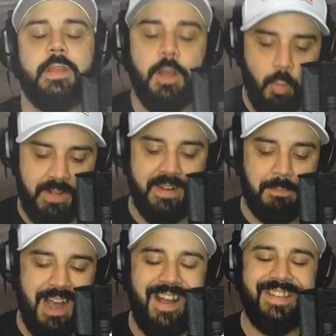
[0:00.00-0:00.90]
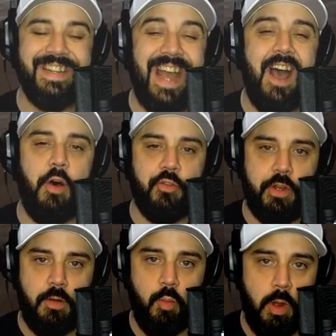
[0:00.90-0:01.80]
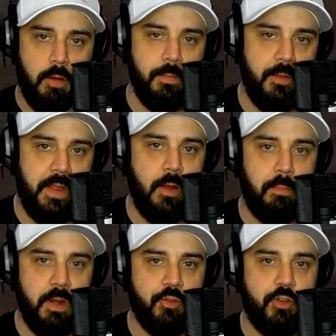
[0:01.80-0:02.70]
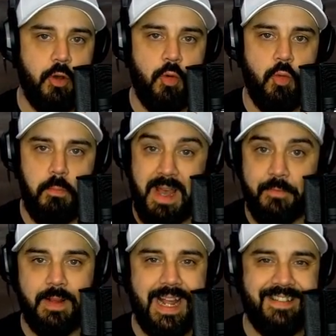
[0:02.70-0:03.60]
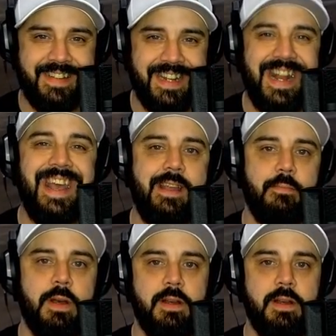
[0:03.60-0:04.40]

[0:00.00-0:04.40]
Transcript: What's up, guys and gals, and welcome to the Outer Middle Show. Madd Vladd is the name.